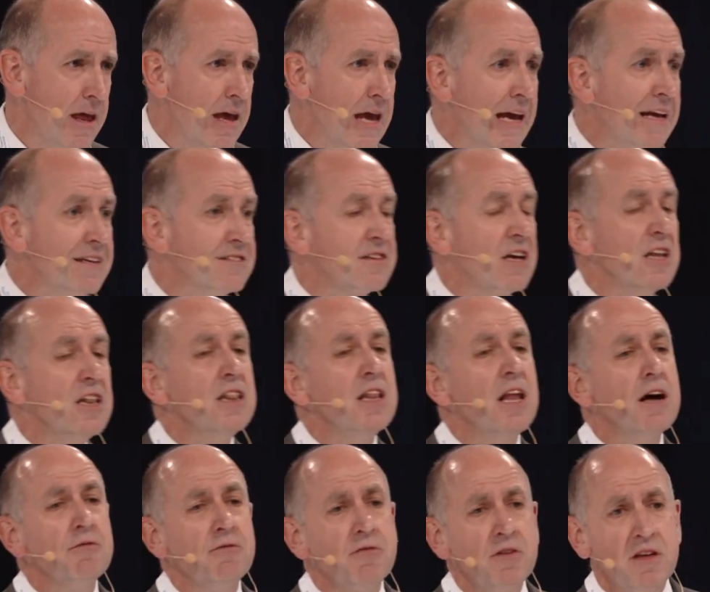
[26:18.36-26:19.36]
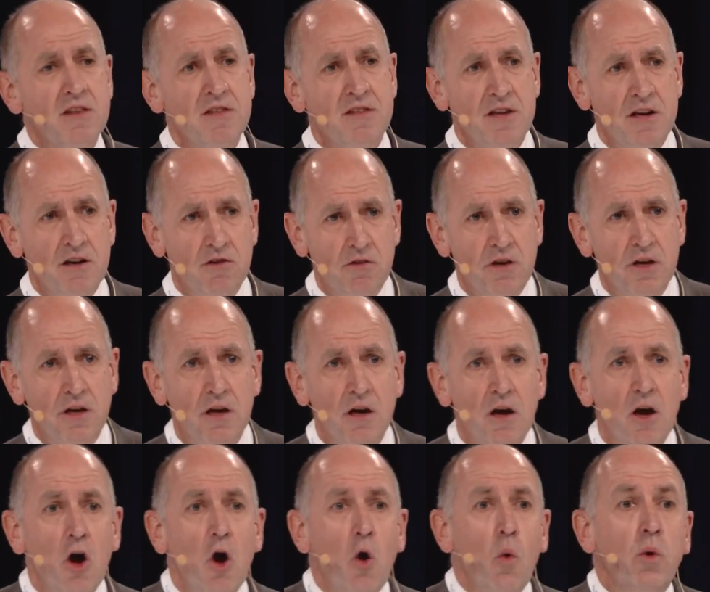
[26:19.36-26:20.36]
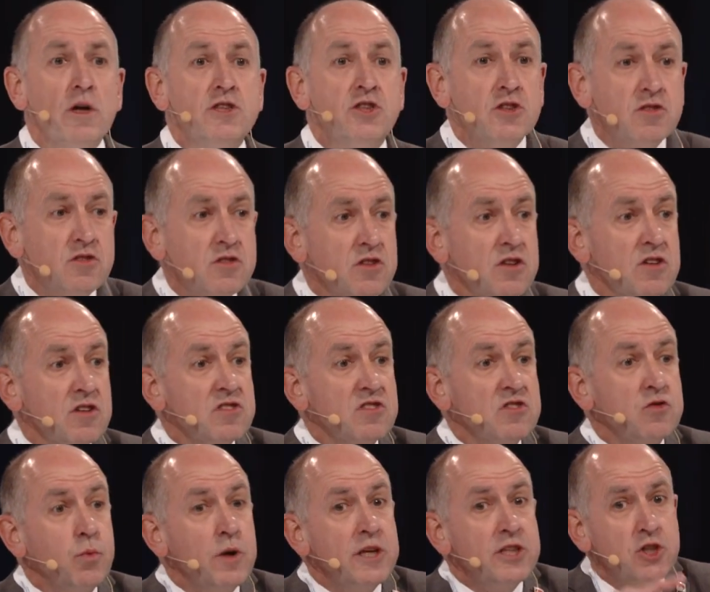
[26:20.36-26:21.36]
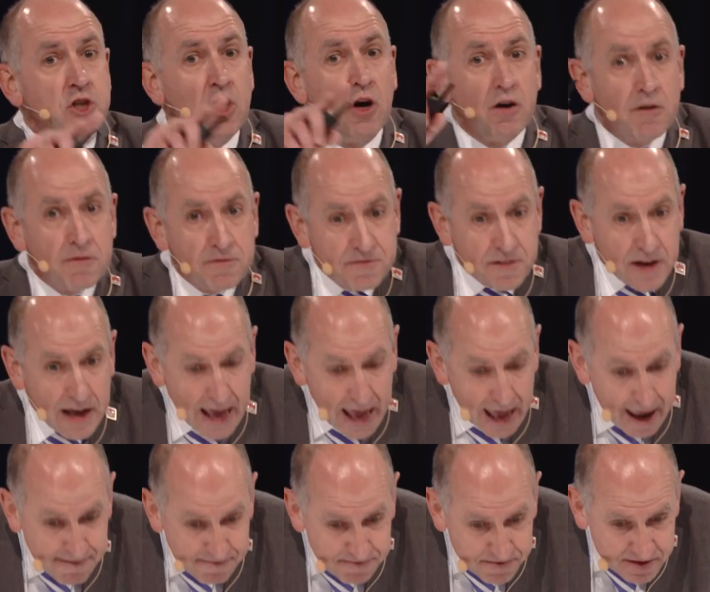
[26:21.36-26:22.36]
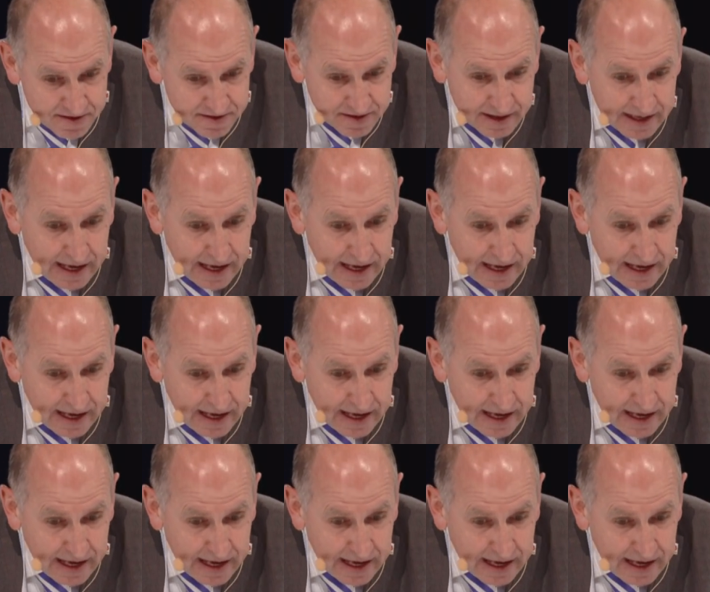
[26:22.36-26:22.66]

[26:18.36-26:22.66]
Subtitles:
It's a lovely theory. We're just going to switch off everything